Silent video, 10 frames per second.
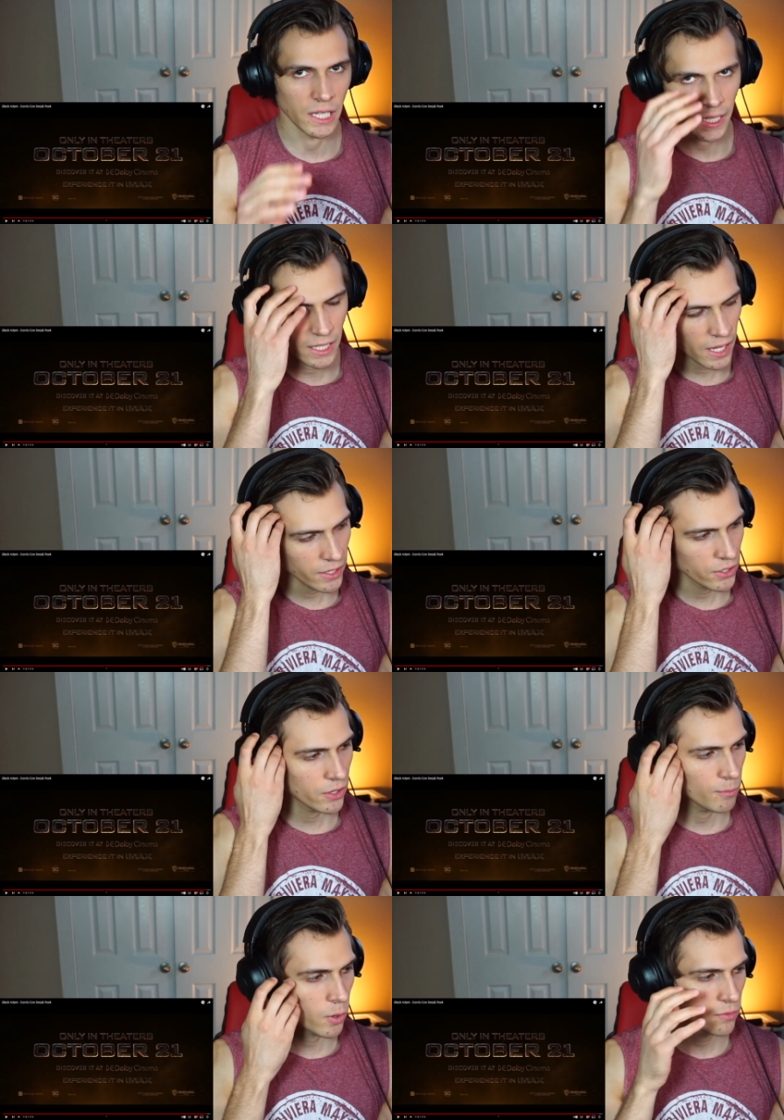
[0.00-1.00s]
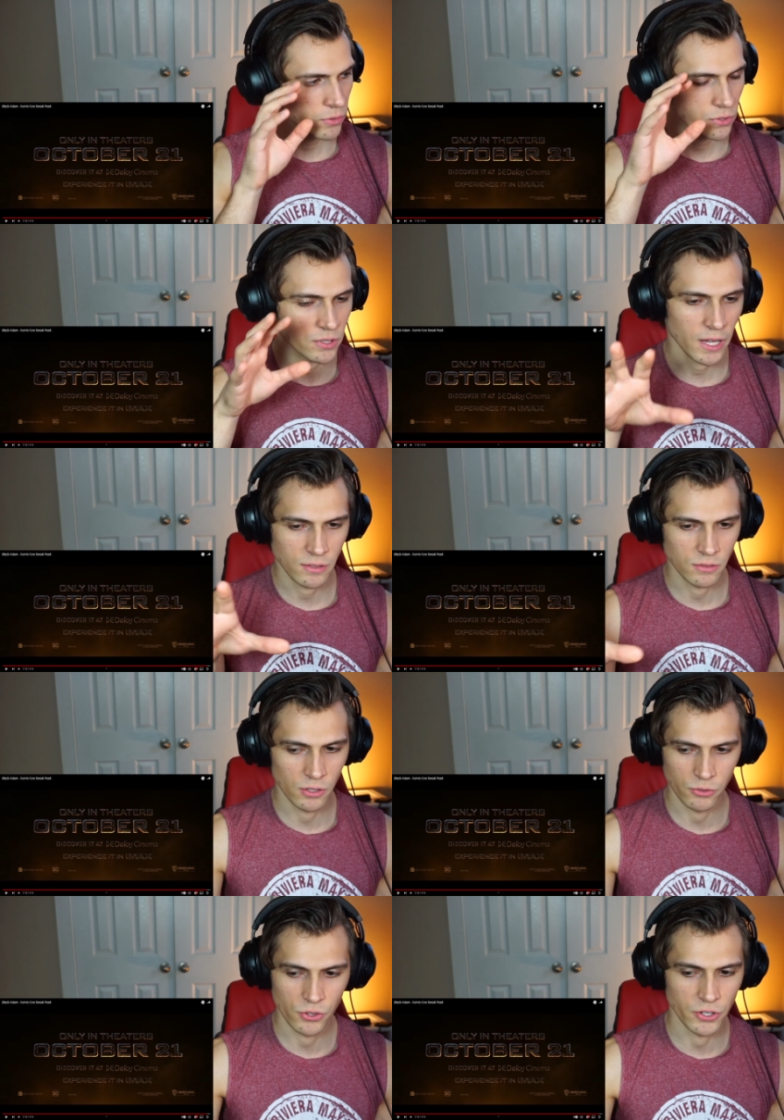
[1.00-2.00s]
Like, yeah, you know, Marvel's got,
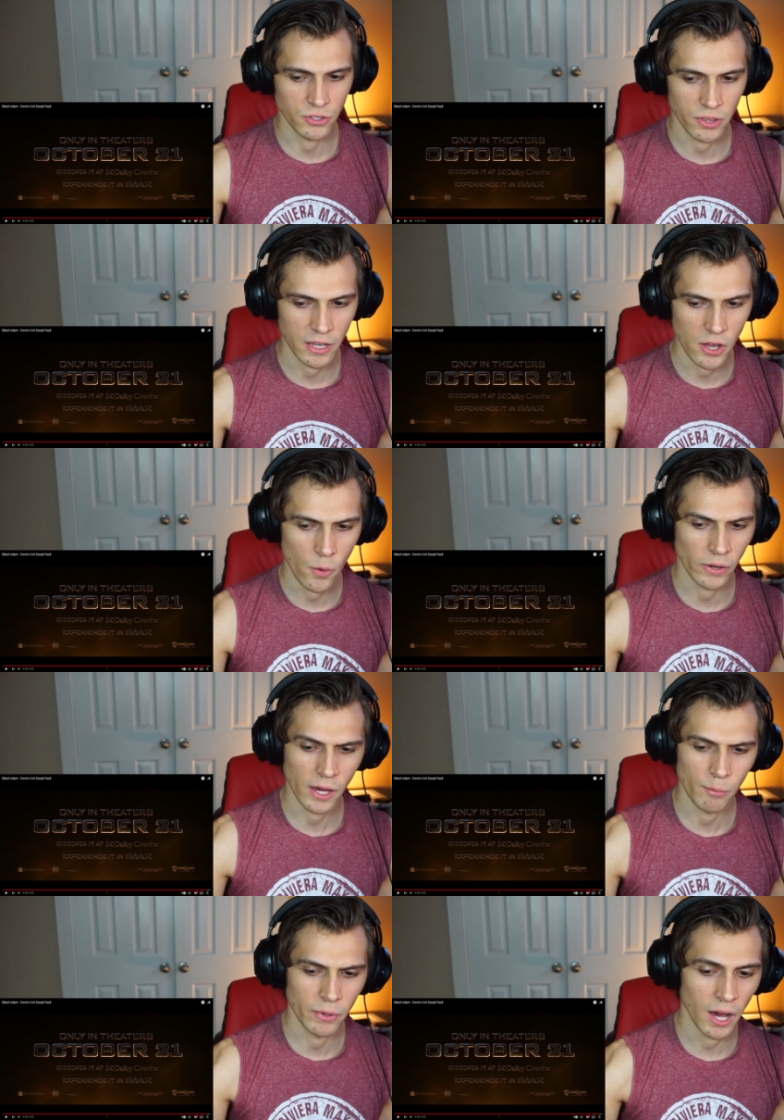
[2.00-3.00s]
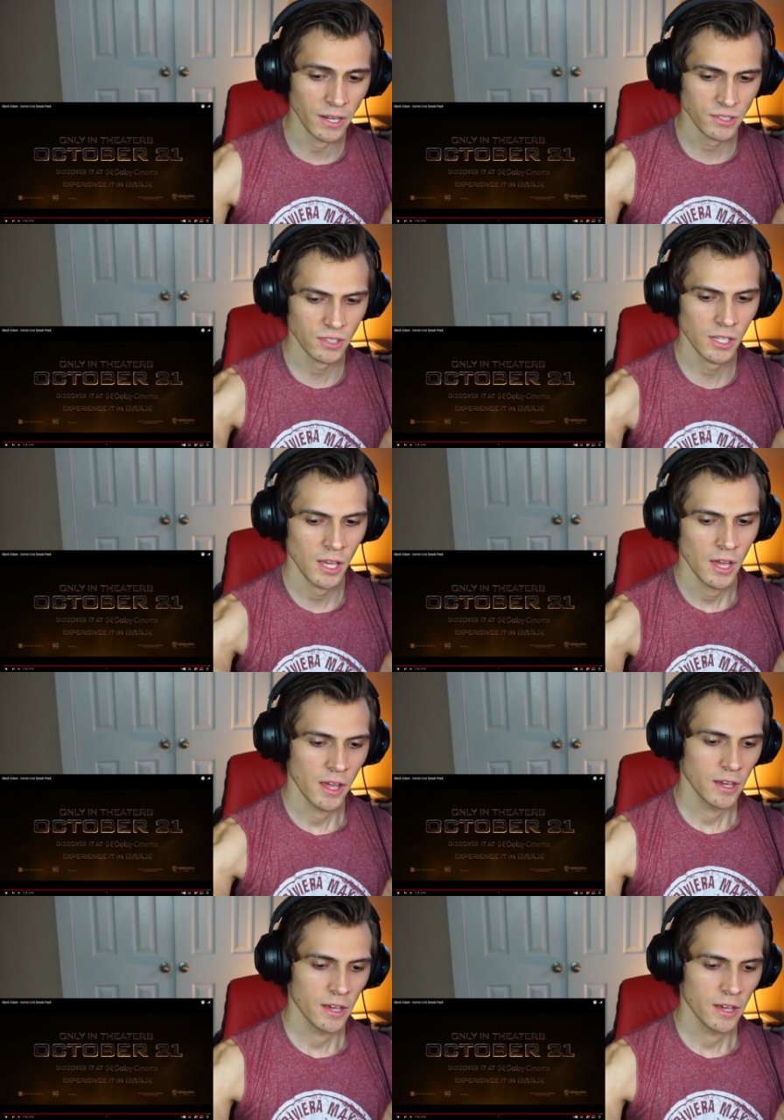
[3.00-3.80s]
you know, there's thing going on, but honestly,